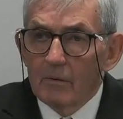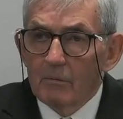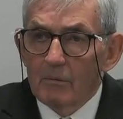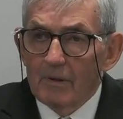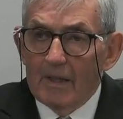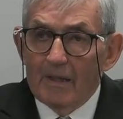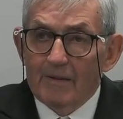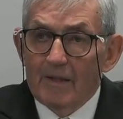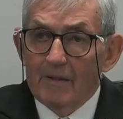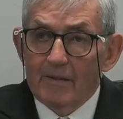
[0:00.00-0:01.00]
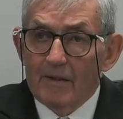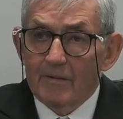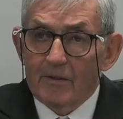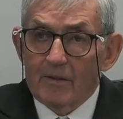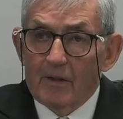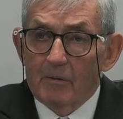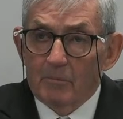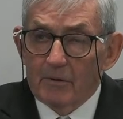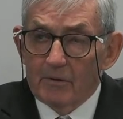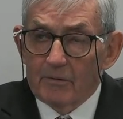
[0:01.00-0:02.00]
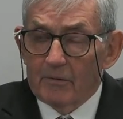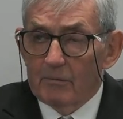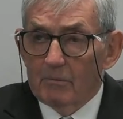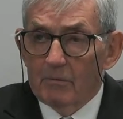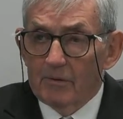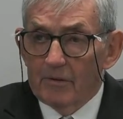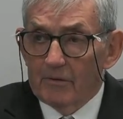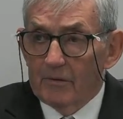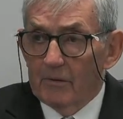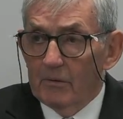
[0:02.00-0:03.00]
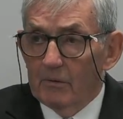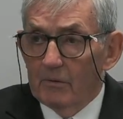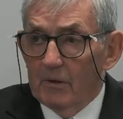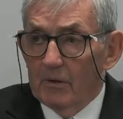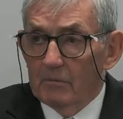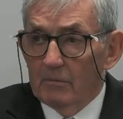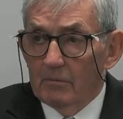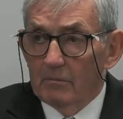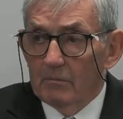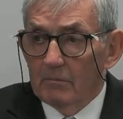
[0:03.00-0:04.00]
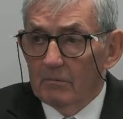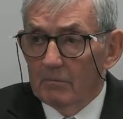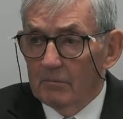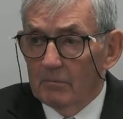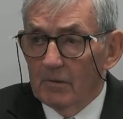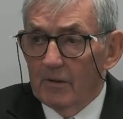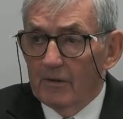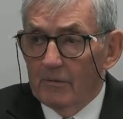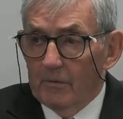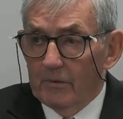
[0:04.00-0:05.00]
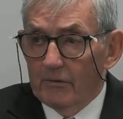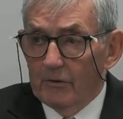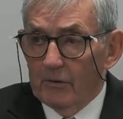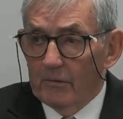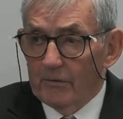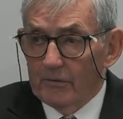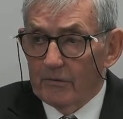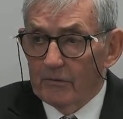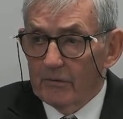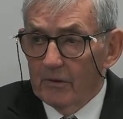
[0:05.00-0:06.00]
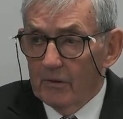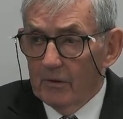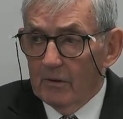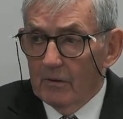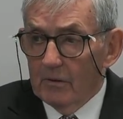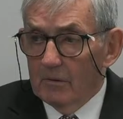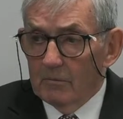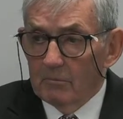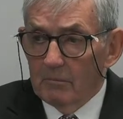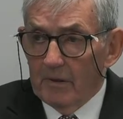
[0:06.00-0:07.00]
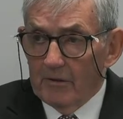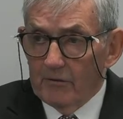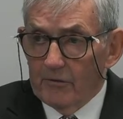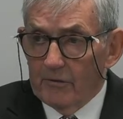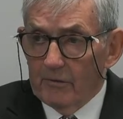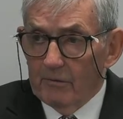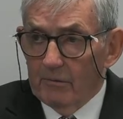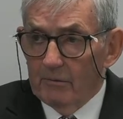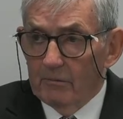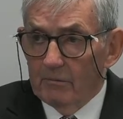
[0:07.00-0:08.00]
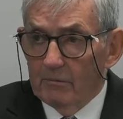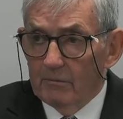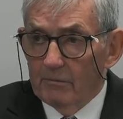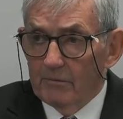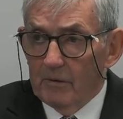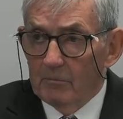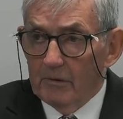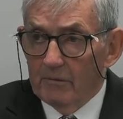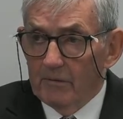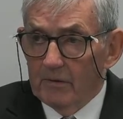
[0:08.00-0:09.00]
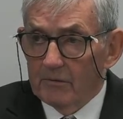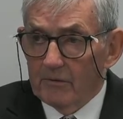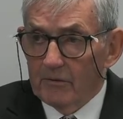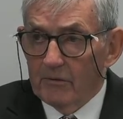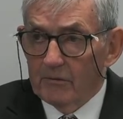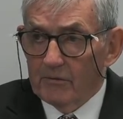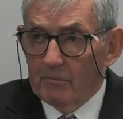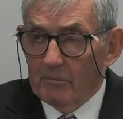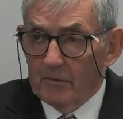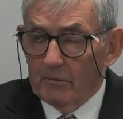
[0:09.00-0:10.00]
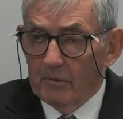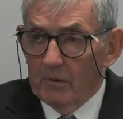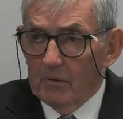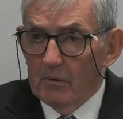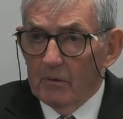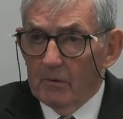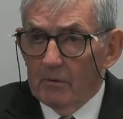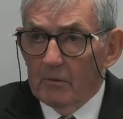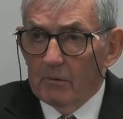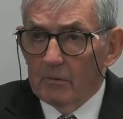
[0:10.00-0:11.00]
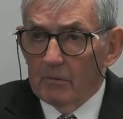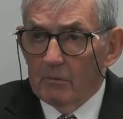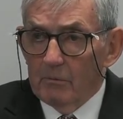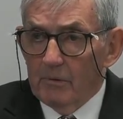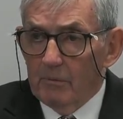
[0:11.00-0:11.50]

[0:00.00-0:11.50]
Well, I can't answer that because one doesn't know how individual officers manage their family affairs. It's not something we